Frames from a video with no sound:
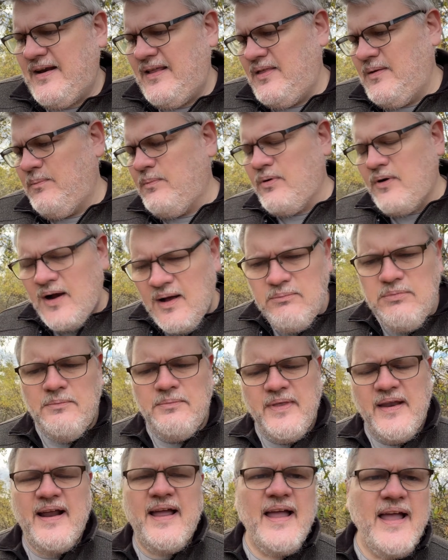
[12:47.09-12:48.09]
And the problem
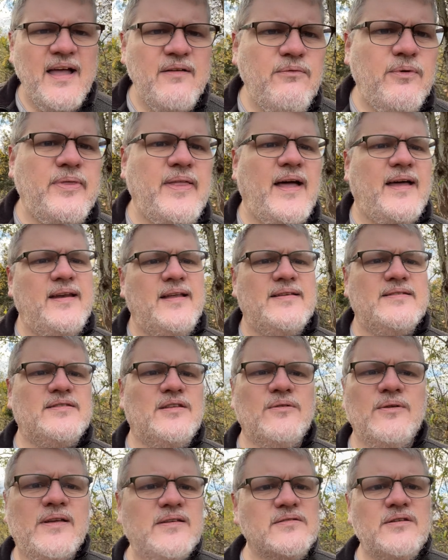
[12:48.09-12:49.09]
that I have with that is
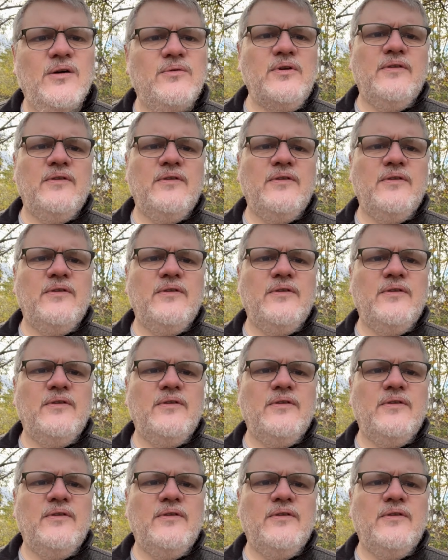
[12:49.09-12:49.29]
there is no